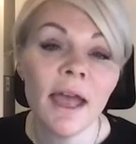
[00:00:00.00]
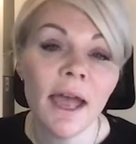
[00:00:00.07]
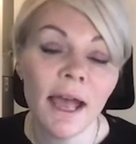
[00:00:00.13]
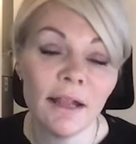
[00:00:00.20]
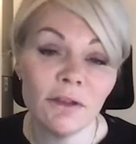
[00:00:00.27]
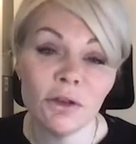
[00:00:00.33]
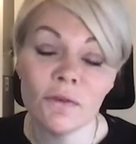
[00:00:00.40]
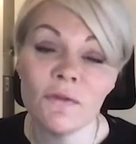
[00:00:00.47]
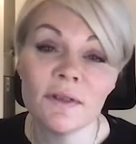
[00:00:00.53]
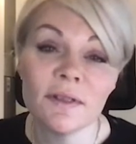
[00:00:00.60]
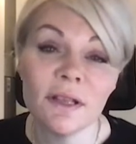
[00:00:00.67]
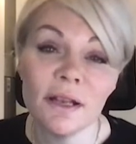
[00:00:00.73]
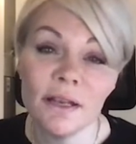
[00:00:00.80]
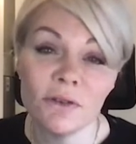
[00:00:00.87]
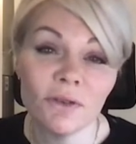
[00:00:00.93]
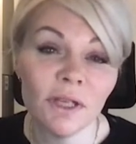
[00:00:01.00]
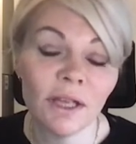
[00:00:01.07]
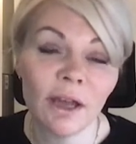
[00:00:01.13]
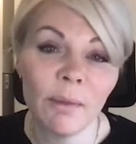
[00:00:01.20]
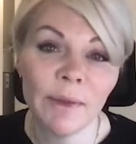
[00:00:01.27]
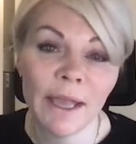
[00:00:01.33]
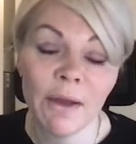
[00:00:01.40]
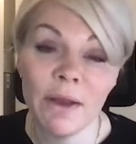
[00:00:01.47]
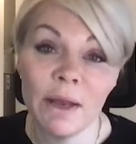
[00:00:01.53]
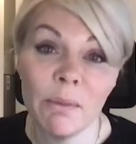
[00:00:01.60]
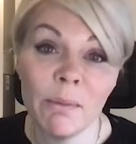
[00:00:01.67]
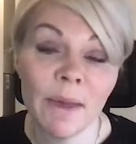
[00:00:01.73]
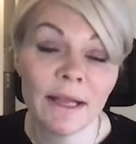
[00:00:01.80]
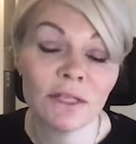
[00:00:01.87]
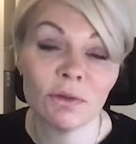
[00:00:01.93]
And the offers are literally coming out in a
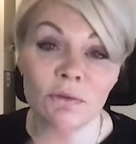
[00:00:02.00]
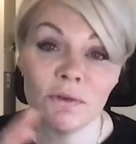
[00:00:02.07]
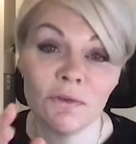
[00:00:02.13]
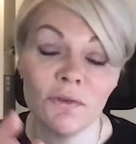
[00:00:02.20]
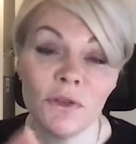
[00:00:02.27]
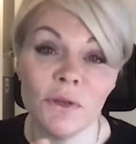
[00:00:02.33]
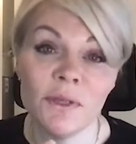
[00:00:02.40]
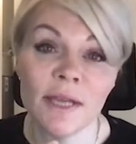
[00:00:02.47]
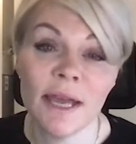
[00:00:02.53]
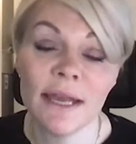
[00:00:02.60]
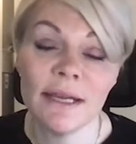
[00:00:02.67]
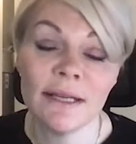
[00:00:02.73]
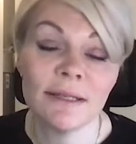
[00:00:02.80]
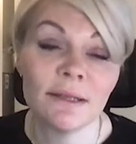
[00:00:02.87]
matter of a few days,